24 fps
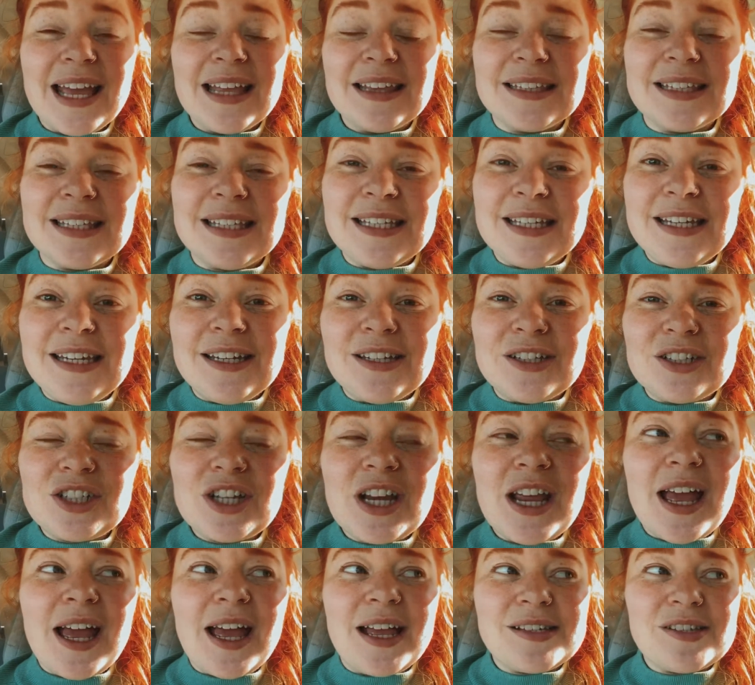Laneige
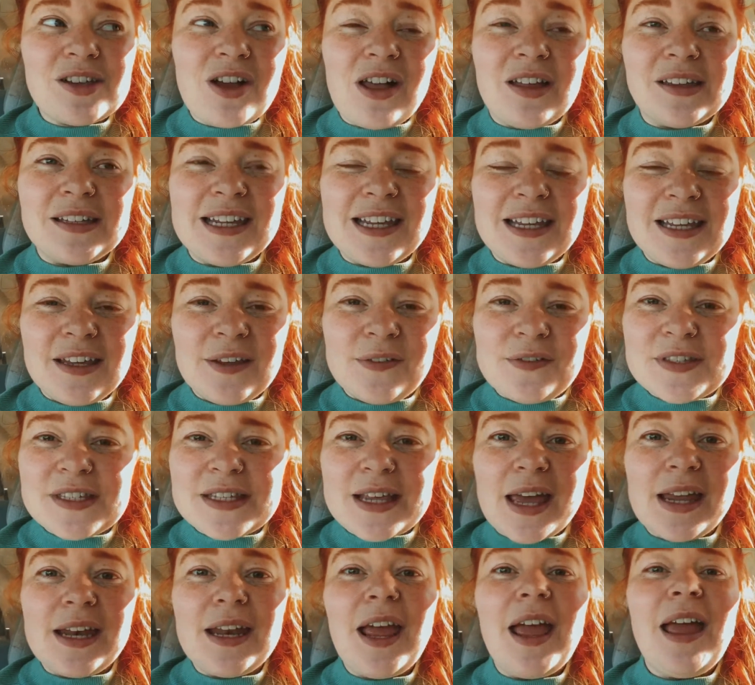has a holiday gift
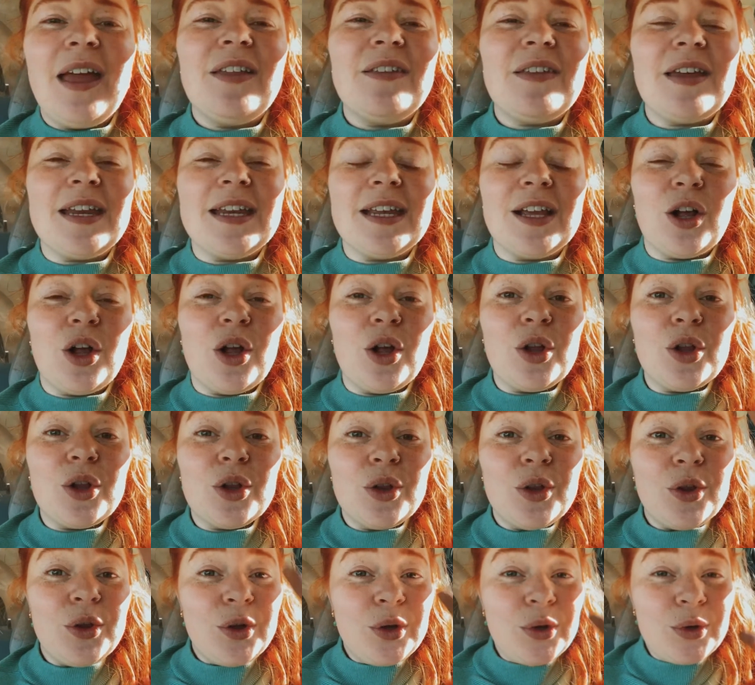set that
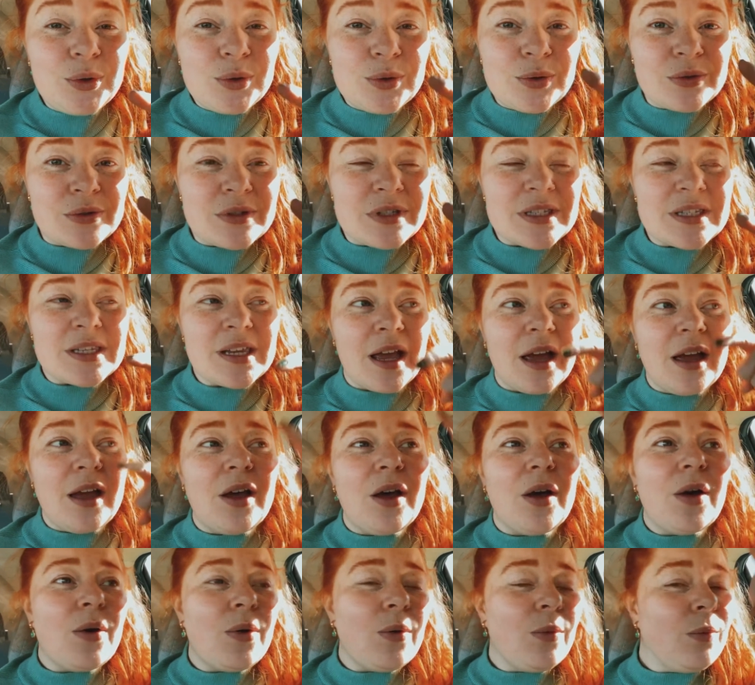includes
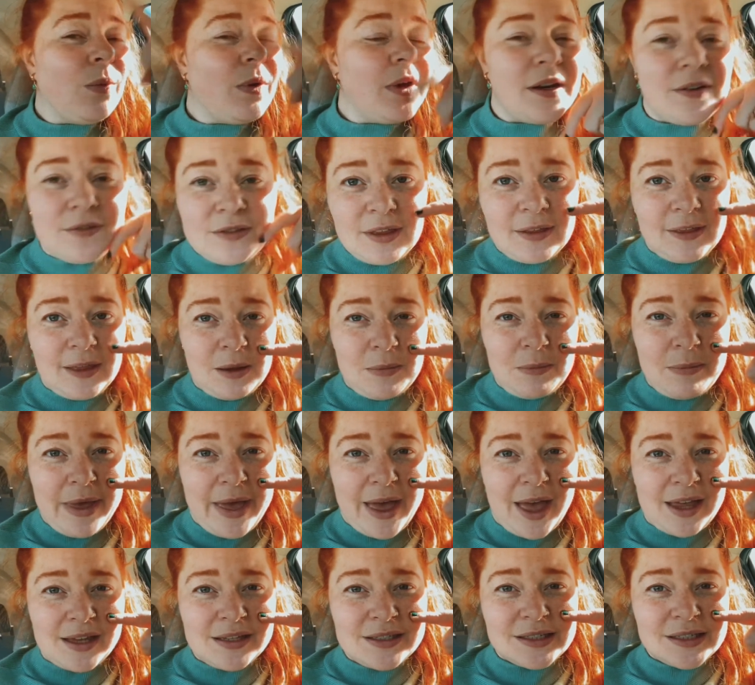one of the lip
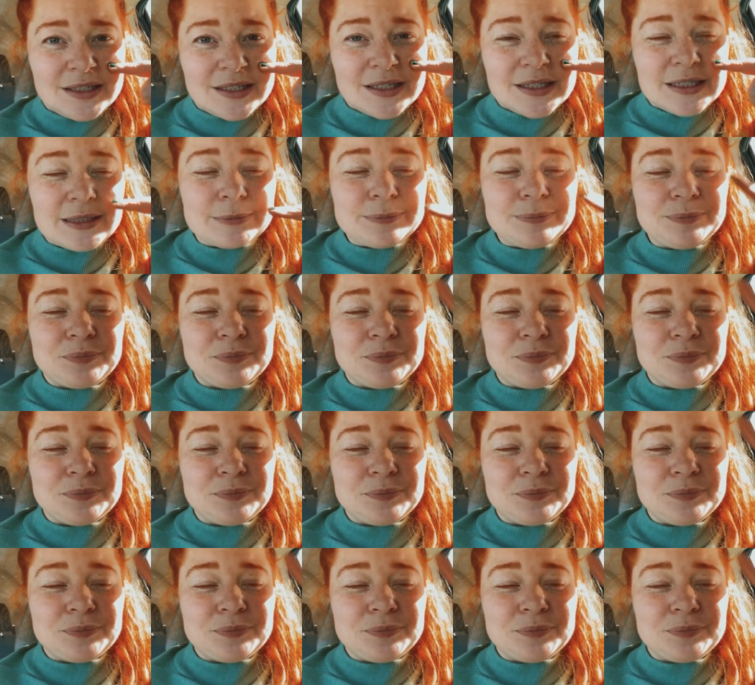masks,